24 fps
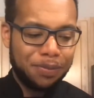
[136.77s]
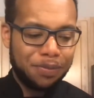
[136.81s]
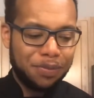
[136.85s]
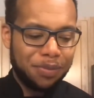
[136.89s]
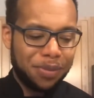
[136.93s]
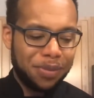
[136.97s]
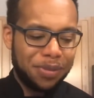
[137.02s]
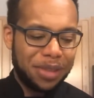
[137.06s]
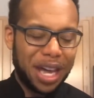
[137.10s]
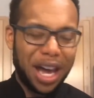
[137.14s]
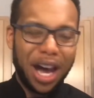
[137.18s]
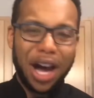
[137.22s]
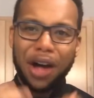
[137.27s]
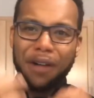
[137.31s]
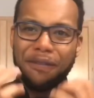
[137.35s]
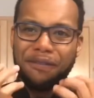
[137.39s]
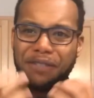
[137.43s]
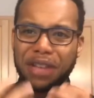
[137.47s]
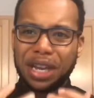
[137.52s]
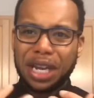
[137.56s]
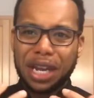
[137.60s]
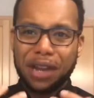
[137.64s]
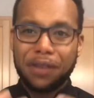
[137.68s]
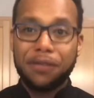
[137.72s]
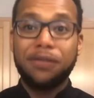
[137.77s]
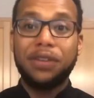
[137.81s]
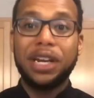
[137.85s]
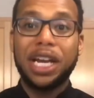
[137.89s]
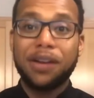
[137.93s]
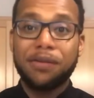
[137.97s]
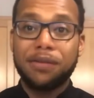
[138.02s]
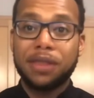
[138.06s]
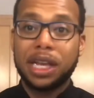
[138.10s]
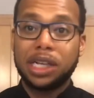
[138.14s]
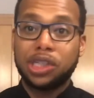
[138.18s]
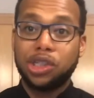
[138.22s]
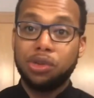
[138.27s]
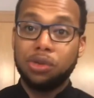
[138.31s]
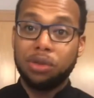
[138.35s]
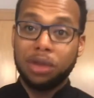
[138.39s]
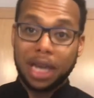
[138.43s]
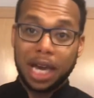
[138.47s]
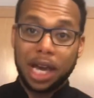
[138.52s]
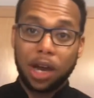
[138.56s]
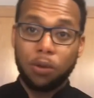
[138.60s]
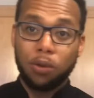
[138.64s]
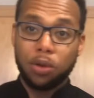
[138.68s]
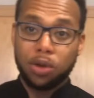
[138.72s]
authentic flavor that you like
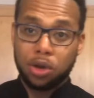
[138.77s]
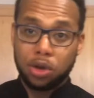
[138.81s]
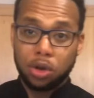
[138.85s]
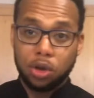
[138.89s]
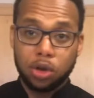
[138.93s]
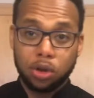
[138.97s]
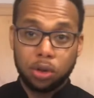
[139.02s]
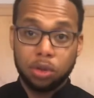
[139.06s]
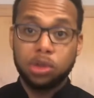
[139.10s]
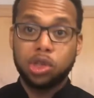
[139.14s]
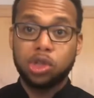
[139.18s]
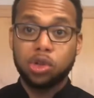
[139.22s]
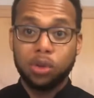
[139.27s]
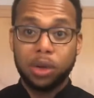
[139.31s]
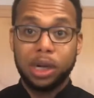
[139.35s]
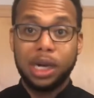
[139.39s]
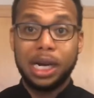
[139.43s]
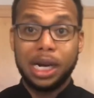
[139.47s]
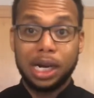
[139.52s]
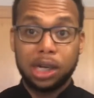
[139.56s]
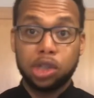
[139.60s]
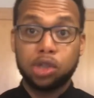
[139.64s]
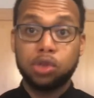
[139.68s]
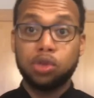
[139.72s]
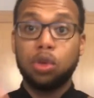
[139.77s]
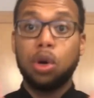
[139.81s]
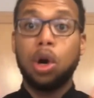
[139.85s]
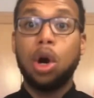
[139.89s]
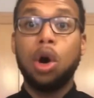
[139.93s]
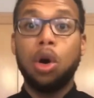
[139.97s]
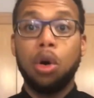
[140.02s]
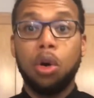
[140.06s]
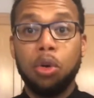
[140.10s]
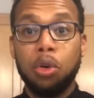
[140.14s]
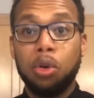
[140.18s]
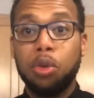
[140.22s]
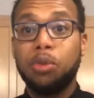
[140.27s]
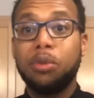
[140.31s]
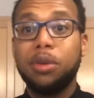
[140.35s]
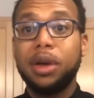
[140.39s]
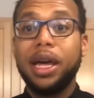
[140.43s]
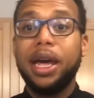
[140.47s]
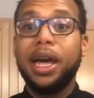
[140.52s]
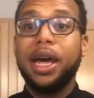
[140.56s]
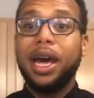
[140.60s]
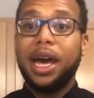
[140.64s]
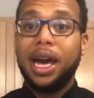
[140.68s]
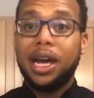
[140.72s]
when you go to our actual home
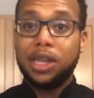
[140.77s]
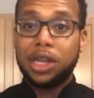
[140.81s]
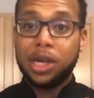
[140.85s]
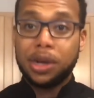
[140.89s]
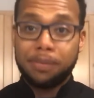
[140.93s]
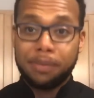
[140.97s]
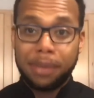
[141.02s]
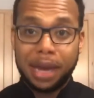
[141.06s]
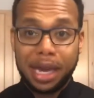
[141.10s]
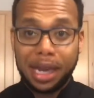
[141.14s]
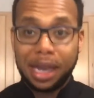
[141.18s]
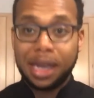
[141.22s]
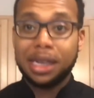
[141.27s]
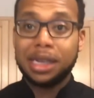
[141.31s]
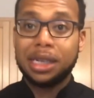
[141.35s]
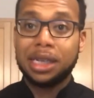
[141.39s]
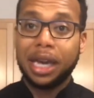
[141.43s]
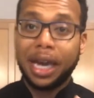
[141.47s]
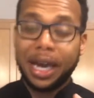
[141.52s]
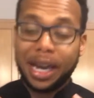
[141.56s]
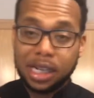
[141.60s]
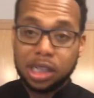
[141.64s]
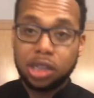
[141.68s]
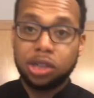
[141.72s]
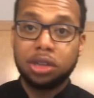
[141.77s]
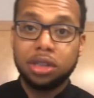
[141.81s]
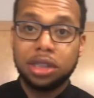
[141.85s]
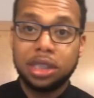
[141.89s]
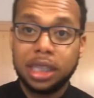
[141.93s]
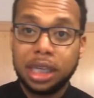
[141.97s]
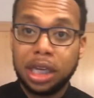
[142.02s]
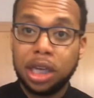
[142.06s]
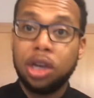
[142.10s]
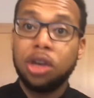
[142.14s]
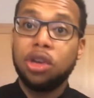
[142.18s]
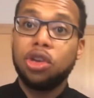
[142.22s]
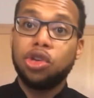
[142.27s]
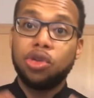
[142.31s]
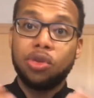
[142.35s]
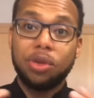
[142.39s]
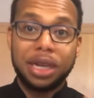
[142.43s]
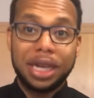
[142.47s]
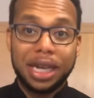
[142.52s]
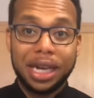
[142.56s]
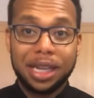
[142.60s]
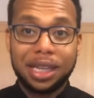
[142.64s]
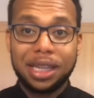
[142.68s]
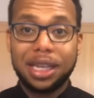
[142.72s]
and they're making Asian cuisine. You
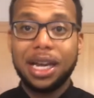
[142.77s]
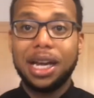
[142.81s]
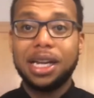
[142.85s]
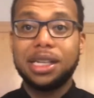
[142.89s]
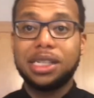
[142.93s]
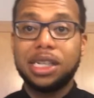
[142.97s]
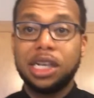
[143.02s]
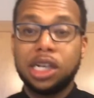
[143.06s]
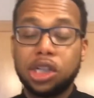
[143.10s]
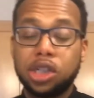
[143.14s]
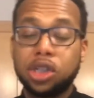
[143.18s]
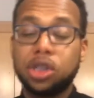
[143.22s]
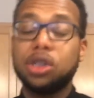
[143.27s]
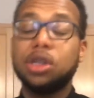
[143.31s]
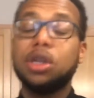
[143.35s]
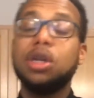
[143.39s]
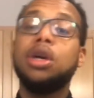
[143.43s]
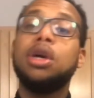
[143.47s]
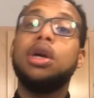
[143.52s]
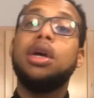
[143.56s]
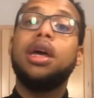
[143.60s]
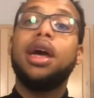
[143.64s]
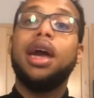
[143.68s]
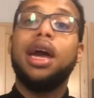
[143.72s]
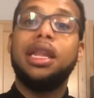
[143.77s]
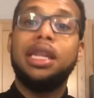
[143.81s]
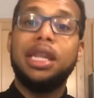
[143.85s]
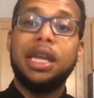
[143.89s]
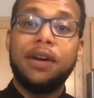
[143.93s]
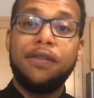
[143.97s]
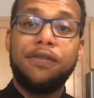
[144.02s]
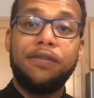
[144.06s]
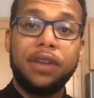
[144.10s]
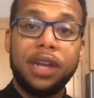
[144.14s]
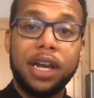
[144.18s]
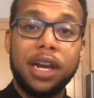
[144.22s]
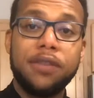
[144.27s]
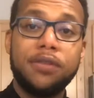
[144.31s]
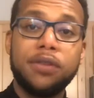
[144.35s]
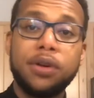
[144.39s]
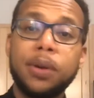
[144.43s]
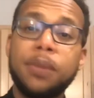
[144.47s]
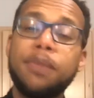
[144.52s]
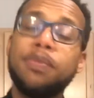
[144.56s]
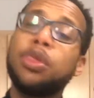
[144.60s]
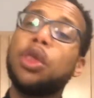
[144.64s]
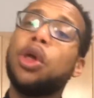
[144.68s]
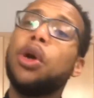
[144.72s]
get that texture and that flavor.
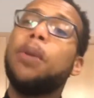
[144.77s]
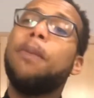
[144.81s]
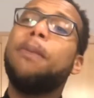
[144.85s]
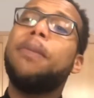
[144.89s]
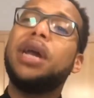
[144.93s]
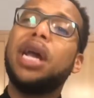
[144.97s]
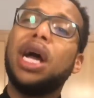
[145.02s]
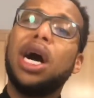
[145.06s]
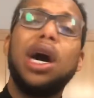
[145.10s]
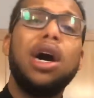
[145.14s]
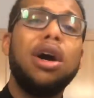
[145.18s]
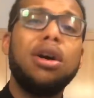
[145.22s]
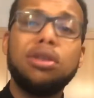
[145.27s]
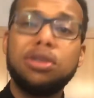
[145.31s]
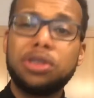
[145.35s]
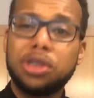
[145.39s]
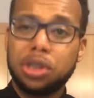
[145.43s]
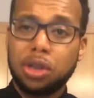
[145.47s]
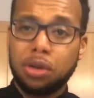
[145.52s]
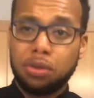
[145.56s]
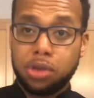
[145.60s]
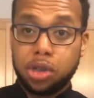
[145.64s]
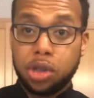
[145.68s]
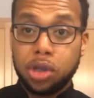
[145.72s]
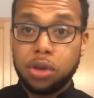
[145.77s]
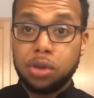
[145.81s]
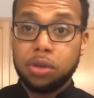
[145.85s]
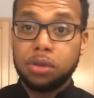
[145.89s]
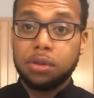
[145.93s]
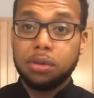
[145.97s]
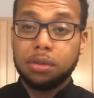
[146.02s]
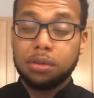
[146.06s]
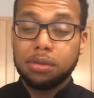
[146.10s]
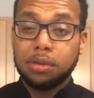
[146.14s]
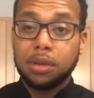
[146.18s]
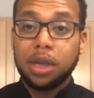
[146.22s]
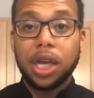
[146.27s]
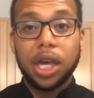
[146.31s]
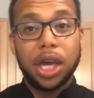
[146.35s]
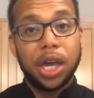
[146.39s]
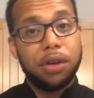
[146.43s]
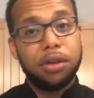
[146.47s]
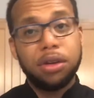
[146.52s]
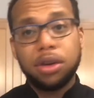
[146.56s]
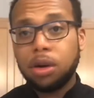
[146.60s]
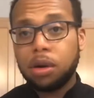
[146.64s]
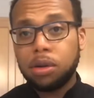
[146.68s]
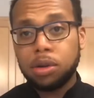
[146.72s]
But also too, if you
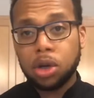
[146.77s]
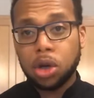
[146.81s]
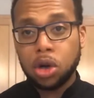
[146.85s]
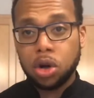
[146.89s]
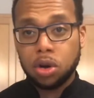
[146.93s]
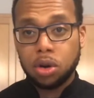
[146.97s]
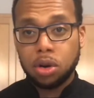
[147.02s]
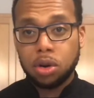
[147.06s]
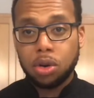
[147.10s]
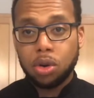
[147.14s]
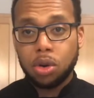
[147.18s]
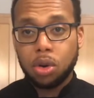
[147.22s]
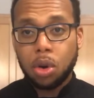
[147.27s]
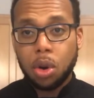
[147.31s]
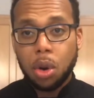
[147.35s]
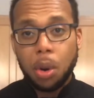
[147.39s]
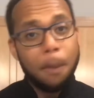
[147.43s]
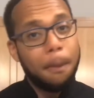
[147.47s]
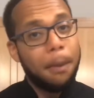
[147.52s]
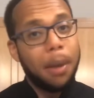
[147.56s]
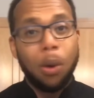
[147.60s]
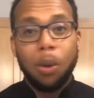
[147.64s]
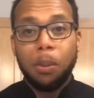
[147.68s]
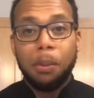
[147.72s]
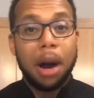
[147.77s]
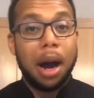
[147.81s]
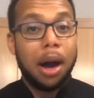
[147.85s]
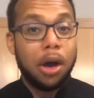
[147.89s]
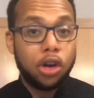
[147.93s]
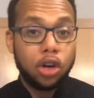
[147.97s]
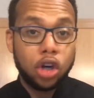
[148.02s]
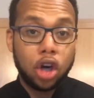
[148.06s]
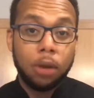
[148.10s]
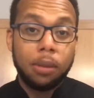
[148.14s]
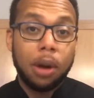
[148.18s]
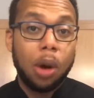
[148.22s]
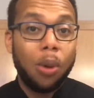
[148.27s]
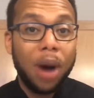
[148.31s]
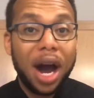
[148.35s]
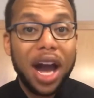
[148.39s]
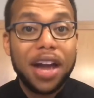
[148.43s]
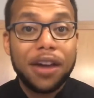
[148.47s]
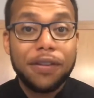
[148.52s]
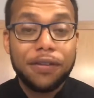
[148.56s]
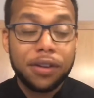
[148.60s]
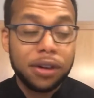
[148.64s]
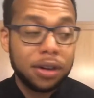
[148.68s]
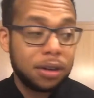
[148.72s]
don't know, my wife,